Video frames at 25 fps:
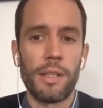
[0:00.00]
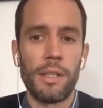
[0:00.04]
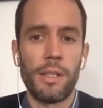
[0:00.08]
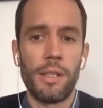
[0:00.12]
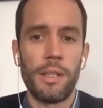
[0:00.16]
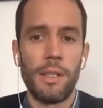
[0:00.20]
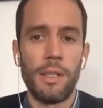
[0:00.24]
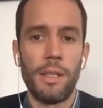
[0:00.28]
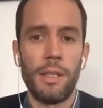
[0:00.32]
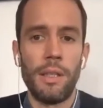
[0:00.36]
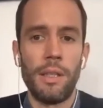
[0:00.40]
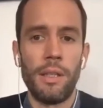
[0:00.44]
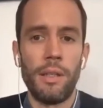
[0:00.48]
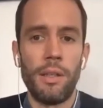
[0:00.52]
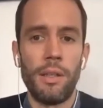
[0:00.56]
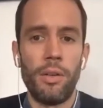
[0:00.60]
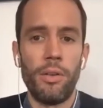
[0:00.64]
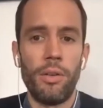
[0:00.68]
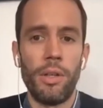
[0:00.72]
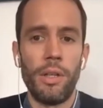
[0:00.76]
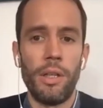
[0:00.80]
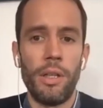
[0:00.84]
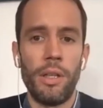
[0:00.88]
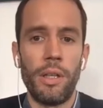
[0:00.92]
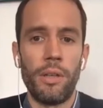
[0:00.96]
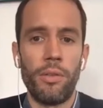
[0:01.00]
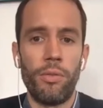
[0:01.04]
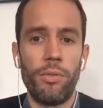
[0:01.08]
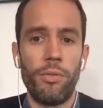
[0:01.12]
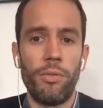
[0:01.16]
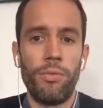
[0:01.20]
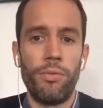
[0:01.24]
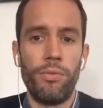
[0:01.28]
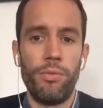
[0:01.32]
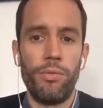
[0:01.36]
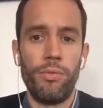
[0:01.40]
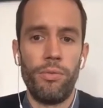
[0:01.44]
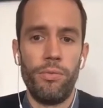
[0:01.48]
In
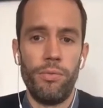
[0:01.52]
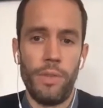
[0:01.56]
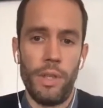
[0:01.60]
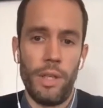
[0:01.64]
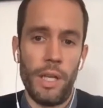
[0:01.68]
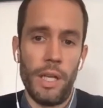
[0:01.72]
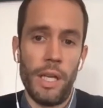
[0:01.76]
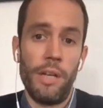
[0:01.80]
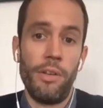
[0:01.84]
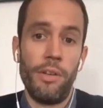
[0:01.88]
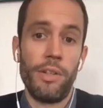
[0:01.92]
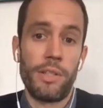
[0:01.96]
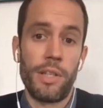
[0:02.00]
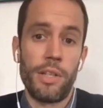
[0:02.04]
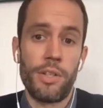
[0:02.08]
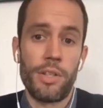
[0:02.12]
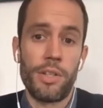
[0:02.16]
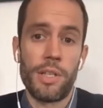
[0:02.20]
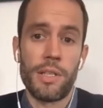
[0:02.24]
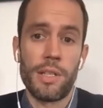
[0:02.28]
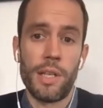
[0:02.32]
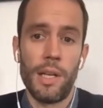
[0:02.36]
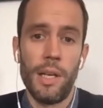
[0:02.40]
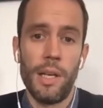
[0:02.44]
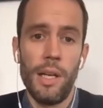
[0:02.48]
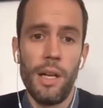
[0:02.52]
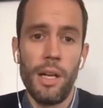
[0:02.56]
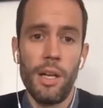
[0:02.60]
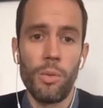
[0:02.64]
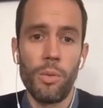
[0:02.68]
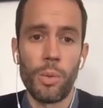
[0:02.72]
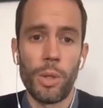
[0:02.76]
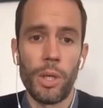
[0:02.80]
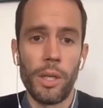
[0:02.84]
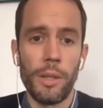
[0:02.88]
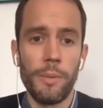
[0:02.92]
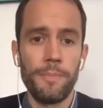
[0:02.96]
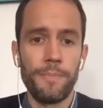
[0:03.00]
an area such as the Sahel,
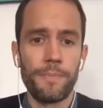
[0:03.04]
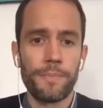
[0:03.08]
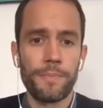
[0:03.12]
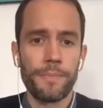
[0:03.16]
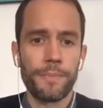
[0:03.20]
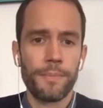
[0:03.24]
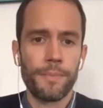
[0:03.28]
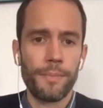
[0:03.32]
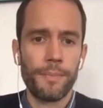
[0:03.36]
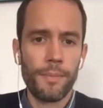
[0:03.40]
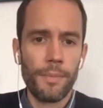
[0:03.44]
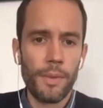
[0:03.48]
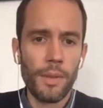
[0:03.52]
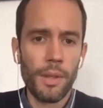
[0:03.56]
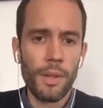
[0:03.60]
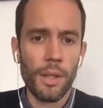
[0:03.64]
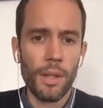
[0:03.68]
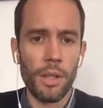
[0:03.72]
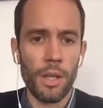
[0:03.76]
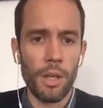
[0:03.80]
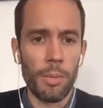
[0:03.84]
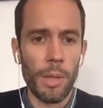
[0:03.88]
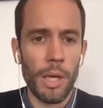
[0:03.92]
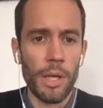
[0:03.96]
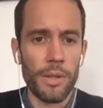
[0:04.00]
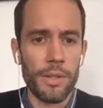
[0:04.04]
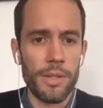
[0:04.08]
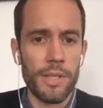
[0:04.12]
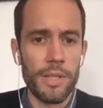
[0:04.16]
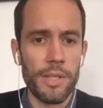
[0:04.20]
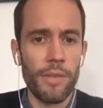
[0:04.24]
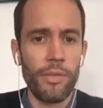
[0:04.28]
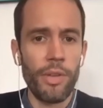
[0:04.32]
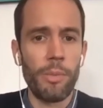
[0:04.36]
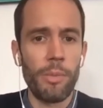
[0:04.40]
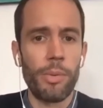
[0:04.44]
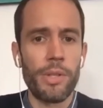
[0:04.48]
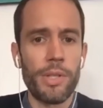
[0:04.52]
where about
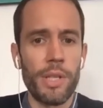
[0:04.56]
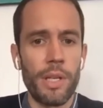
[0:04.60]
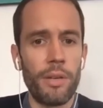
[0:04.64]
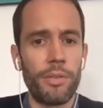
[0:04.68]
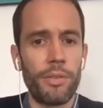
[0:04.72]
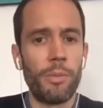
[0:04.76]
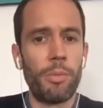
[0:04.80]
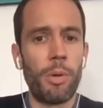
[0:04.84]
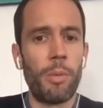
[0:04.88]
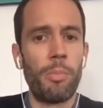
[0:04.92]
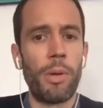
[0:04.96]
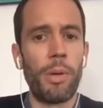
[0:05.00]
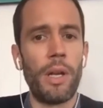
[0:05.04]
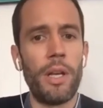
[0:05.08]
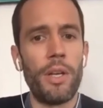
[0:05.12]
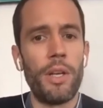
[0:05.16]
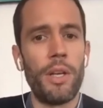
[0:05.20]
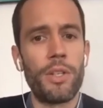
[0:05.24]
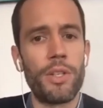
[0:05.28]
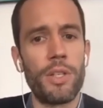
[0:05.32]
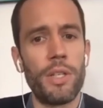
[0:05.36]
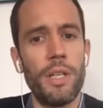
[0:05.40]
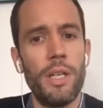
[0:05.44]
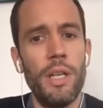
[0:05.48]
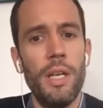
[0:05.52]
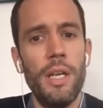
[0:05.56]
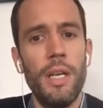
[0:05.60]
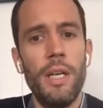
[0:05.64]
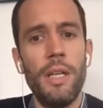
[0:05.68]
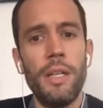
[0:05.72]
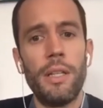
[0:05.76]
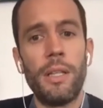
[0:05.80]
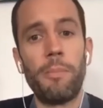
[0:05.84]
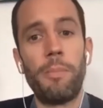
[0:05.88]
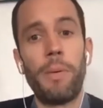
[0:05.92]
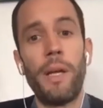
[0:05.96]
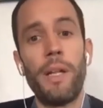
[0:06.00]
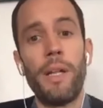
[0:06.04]
70% of the population
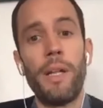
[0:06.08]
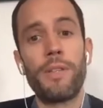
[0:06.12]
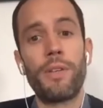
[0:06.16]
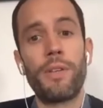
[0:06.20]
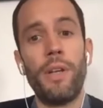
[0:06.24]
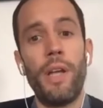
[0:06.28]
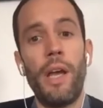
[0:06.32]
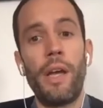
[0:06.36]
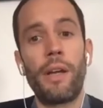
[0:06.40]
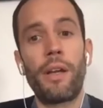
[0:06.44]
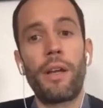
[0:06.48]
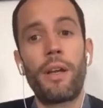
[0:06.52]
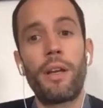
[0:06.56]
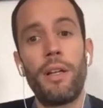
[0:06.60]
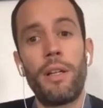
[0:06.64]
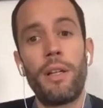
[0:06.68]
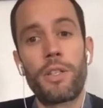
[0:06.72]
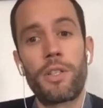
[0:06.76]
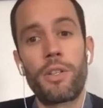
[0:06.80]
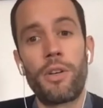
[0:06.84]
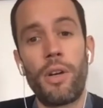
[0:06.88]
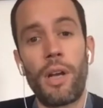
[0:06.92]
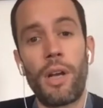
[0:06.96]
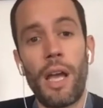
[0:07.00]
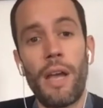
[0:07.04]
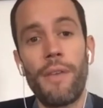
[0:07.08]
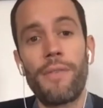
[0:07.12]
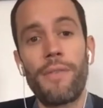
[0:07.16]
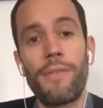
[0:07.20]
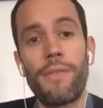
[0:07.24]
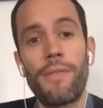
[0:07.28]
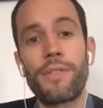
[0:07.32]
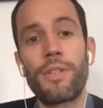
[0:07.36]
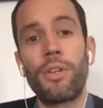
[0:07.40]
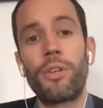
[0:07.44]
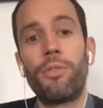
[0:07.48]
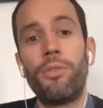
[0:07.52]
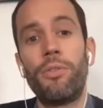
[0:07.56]
depends on agriculture and
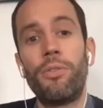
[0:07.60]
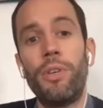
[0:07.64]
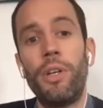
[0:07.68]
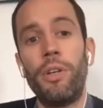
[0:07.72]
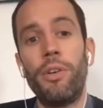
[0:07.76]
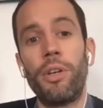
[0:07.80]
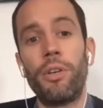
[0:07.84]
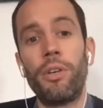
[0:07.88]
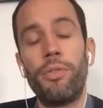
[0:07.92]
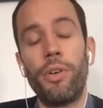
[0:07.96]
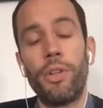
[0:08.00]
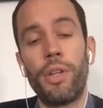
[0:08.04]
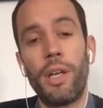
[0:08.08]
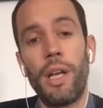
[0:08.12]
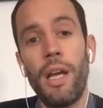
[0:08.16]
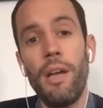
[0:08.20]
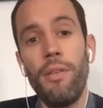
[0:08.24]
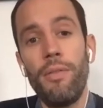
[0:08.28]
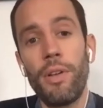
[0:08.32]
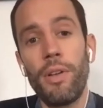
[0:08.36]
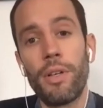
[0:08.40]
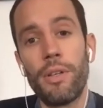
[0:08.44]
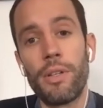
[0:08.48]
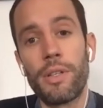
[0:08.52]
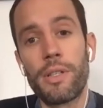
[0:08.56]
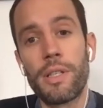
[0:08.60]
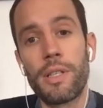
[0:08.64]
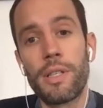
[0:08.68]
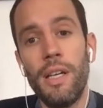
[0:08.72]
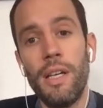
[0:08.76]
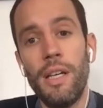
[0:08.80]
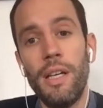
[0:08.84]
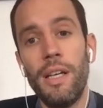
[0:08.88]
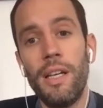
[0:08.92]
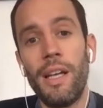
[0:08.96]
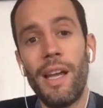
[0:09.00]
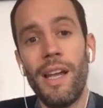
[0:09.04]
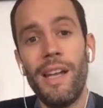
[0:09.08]
livestock rearing for their livelihoods,
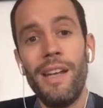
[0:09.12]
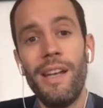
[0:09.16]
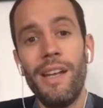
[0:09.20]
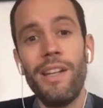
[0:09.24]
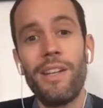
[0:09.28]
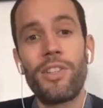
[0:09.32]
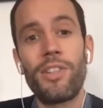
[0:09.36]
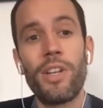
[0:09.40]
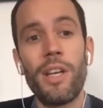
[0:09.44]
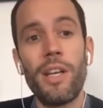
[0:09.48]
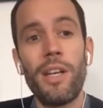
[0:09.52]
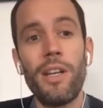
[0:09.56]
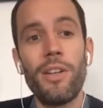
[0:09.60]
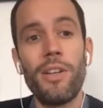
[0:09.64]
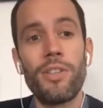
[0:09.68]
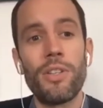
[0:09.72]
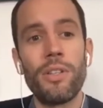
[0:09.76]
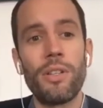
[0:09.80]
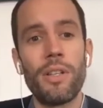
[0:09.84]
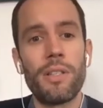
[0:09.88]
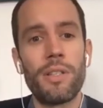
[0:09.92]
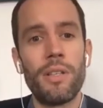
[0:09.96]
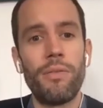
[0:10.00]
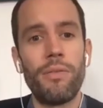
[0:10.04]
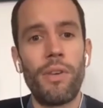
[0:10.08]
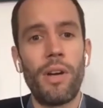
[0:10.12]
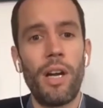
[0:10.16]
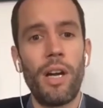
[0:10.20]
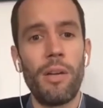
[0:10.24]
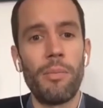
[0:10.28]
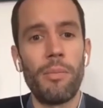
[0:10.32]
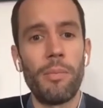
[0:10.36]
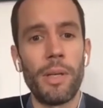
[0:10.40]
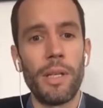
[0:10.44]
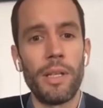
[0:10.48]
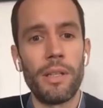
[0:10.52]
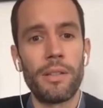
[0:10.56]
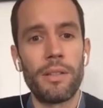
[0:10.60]
any change in this
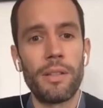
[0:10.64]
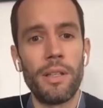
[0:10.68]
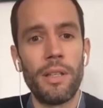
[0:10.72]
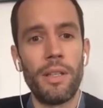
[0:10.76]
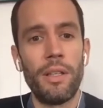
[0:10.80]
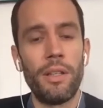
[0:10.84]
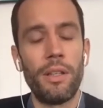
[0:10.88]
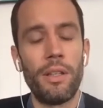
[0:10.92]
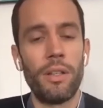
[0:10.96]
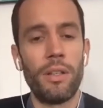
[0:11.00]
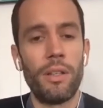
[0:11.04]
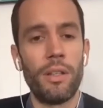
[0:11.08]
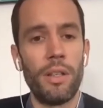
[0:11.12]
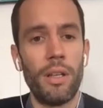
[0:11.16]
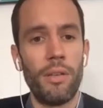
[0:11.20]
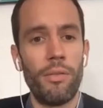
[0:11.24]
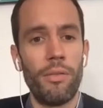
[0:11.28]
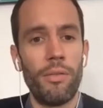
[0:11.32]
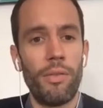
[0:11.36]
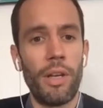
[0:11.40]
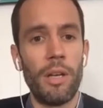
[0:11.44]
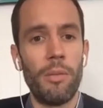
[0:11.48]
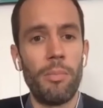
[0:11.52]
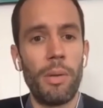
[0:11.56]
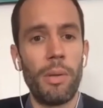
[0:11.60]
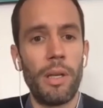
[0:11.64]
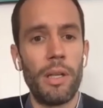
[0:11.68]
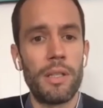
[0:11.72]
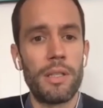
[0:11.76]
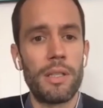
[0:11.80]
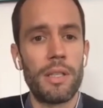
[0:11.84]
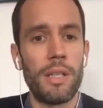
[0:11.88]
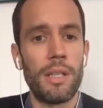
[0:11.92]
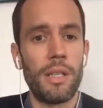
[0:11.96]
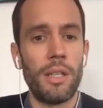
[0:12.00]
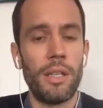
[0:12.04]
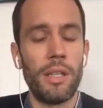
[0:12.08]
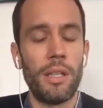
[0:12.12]
environment and in the
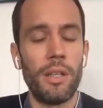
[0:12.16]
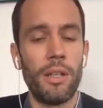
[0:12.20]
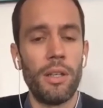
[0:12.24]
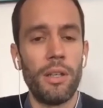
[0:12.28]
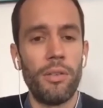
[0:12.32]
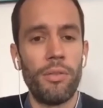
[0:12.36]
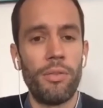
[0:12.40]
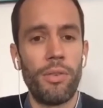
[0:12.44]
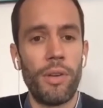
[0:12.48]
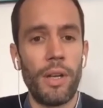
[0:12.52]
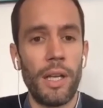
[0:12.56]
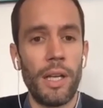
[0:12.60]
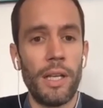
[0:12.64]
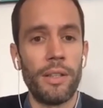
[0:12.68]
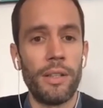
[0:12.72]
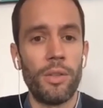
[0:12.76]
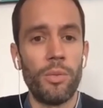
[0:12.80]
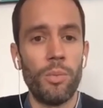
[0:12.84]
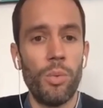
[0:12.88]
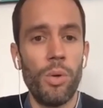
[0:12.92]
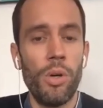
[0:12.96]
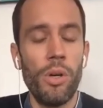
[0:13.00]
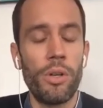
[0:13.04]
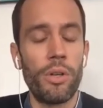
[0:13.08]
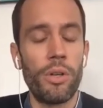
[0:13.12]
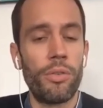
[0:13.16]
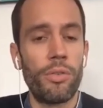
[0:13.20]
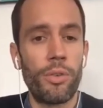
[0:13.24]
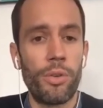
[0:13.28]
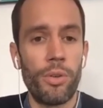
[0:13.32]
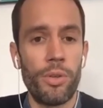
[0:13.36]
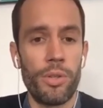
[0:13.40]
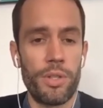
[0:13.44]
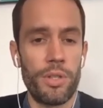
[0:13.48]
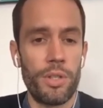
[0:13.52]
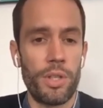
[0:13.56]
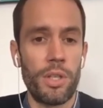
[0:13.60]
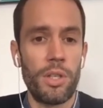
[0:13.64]
availability of land and water, of
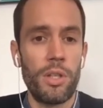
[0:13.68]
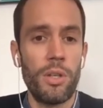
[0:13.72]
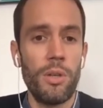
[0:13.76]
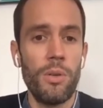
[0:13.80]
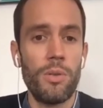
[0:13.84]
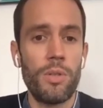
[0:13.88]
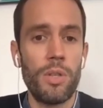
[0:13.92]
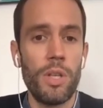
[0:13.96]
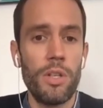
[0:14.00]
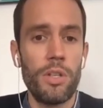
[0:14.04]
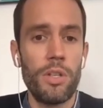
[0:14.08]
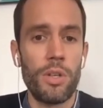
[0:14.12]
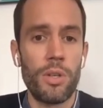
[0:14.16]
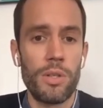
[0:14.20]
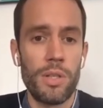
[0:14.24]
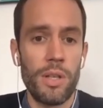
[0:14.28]
course, is a huge issue.